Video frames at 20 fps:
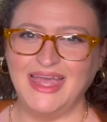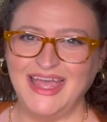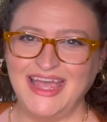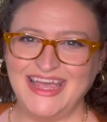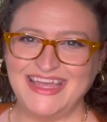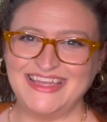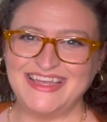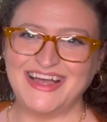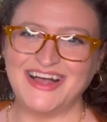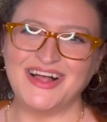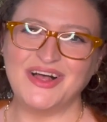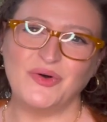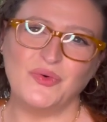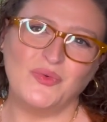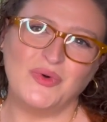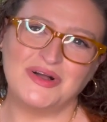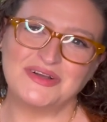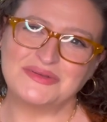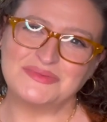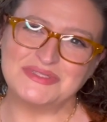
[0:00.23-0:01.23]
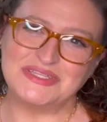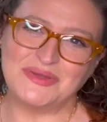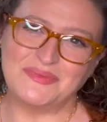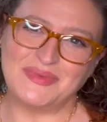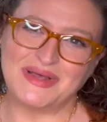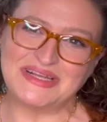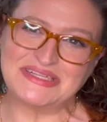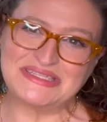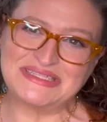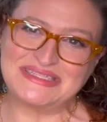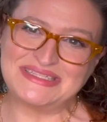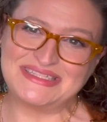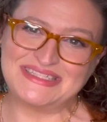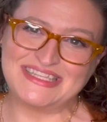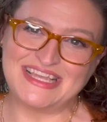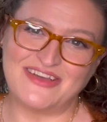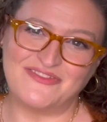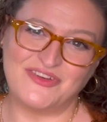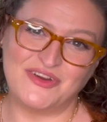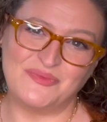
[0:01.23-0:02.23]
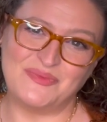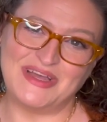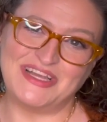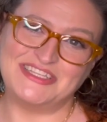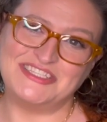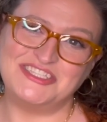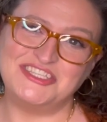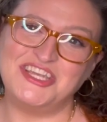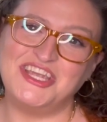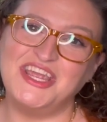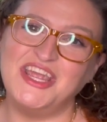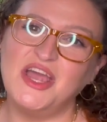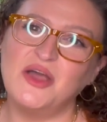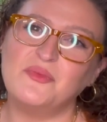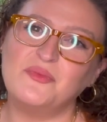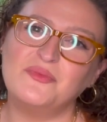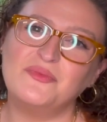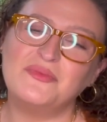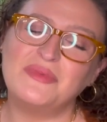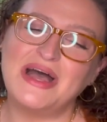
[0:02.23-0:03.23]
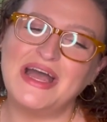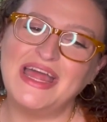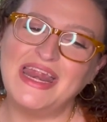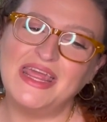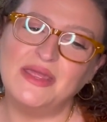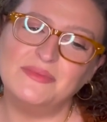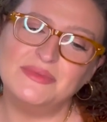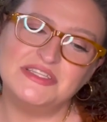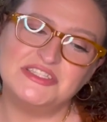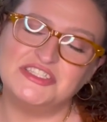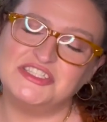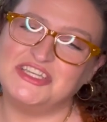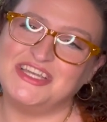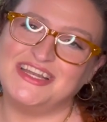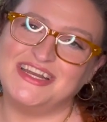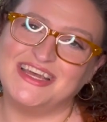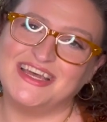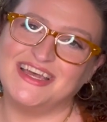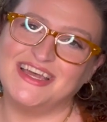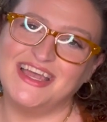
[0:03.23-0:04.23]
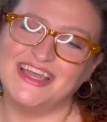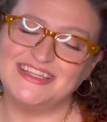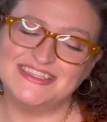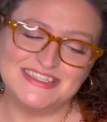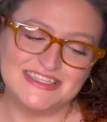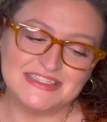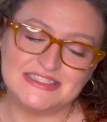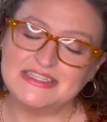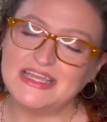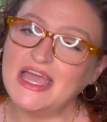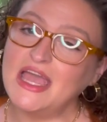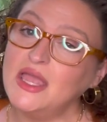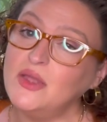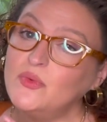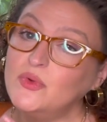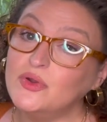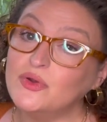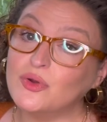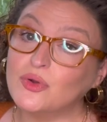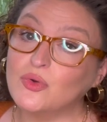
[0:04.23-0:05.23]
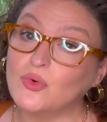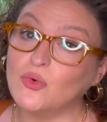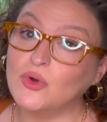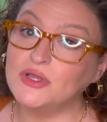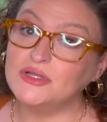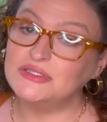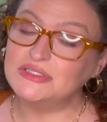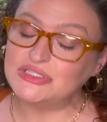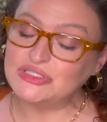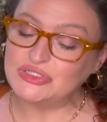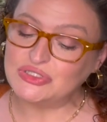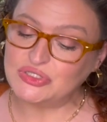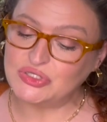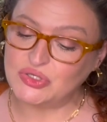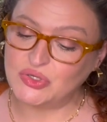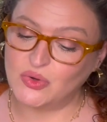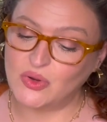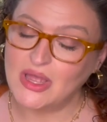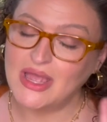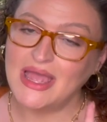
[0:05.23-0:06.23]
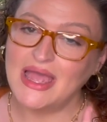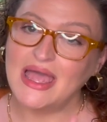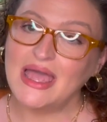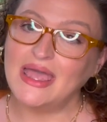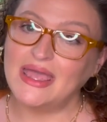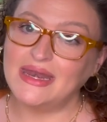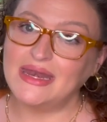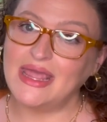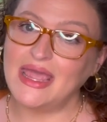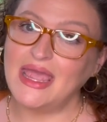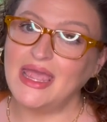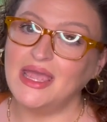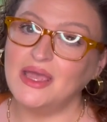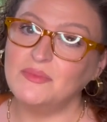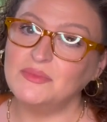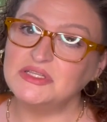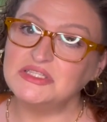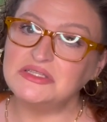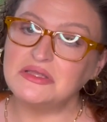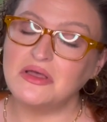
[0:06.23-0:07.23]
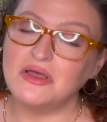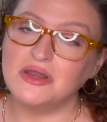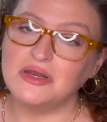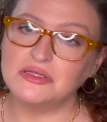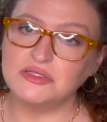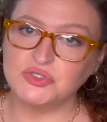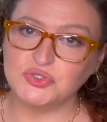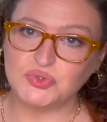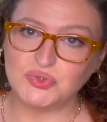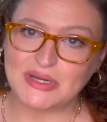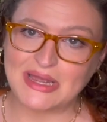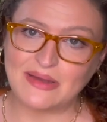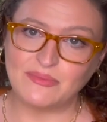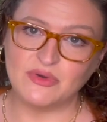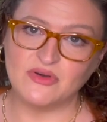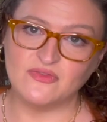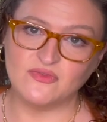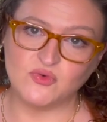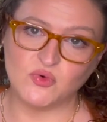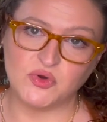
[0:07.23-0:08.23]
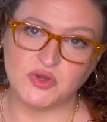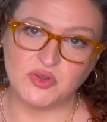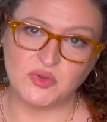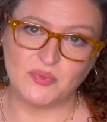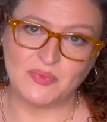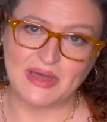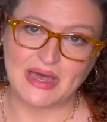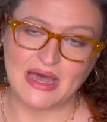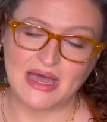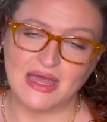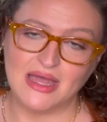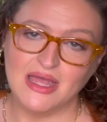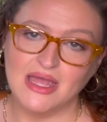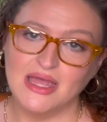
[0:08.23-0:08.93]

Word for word: Hey y'all, welcome to Unboxing Discovery by G. My name is Gina and today we are going to do an Amazon Try Before You Buy.